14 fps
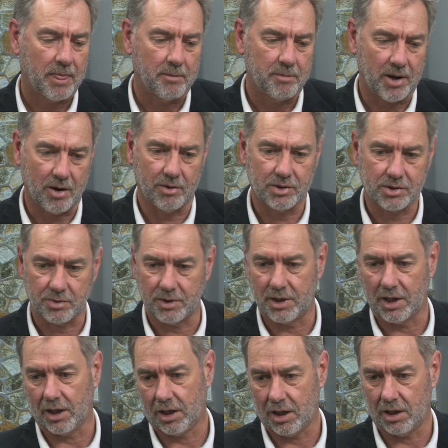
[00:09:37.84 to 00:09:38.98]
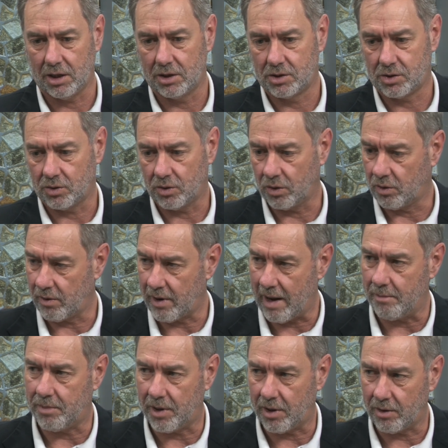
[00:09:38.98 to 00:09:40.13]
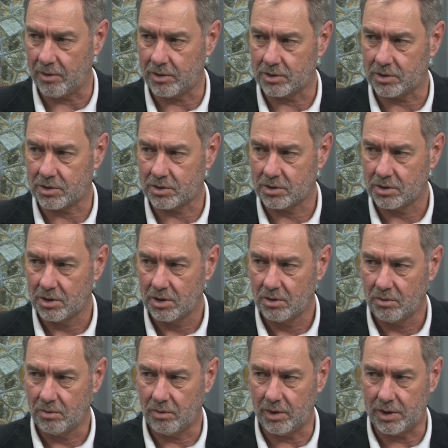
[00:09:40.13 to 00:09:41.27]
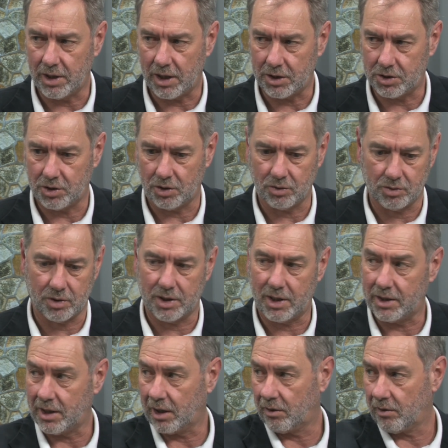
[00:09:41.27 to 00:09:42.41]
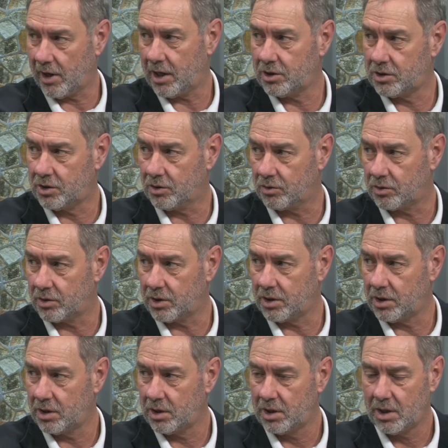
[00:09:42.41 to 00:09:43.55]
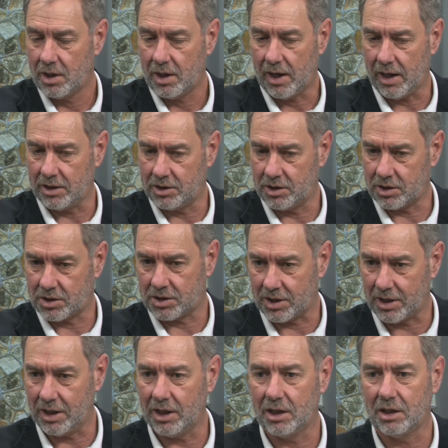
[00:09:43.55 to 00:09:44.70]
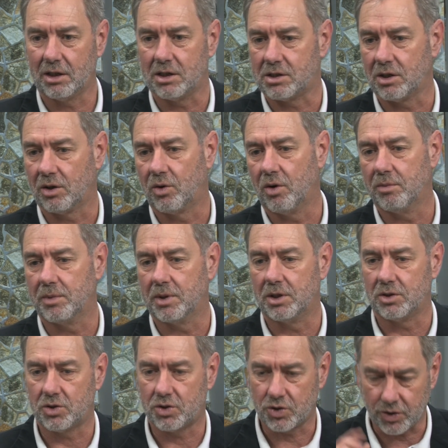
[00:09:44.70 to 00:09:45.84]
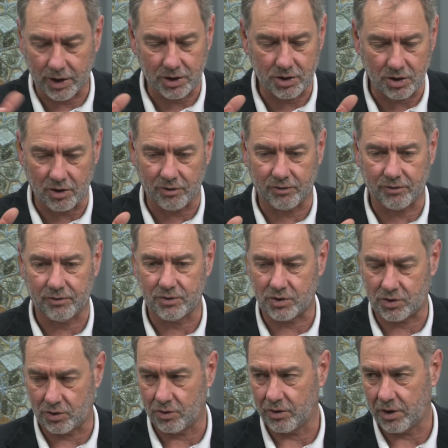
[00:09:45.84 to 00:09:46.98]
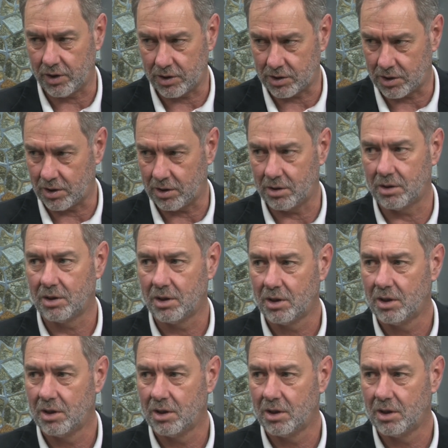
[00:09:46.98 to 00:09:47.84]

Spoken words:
parents with their kids or grandparents with their children and their grandchildren, and just seeing this equipment tricks off stories and